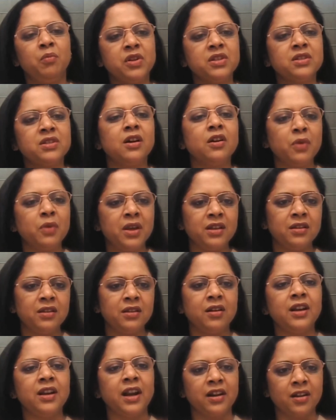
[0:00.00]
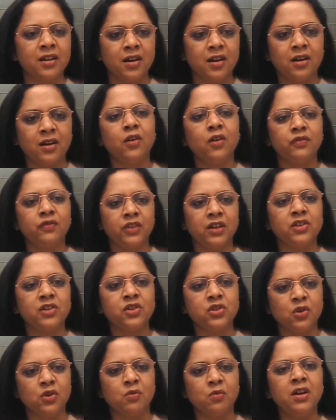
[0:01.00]
preserving the data of the
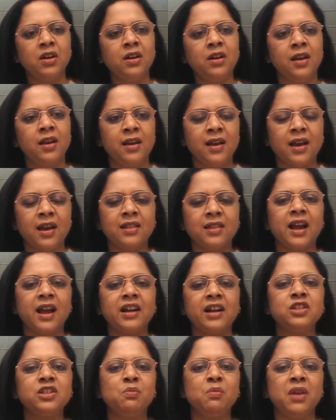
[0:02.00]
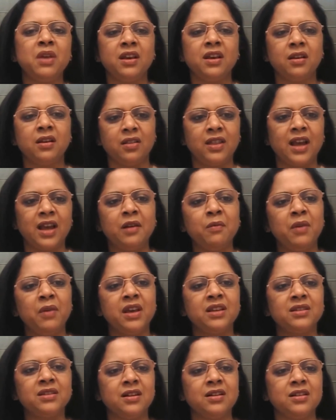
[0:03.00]
consumer. And that
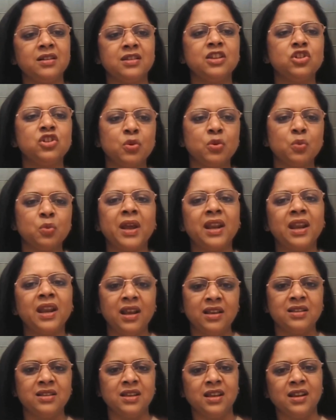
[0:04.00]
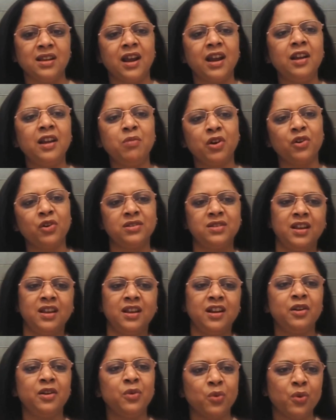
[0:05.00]
makes the decision very easy, right? Because
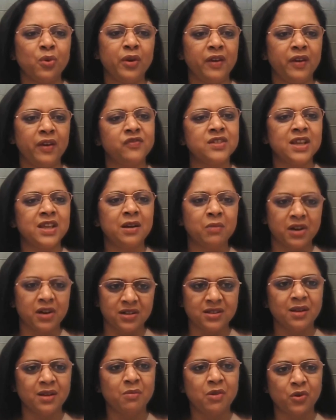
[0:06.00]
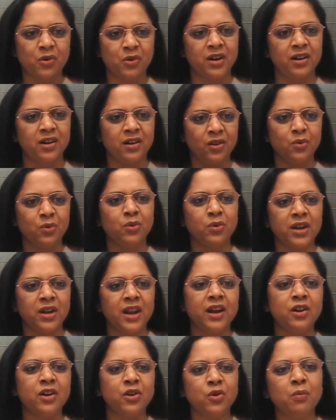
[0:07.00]
there are no ifs and buts about it. You
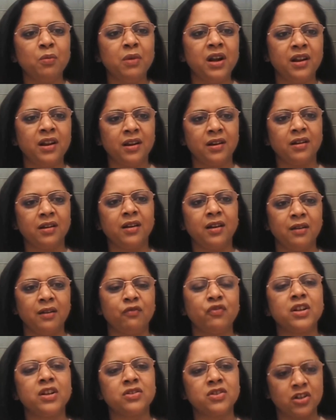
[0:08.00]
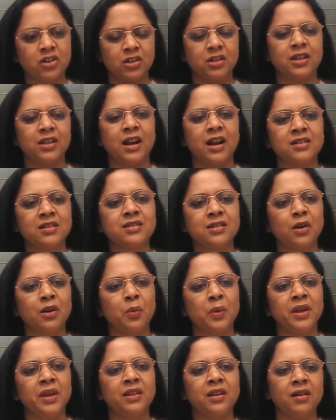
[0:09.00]
tend to build infrastructure that is
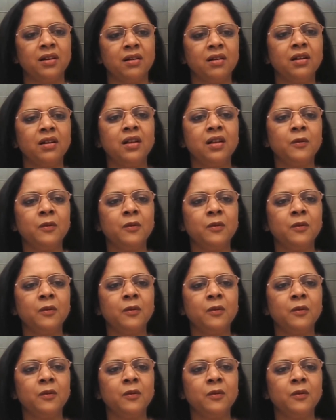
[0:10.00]
serving the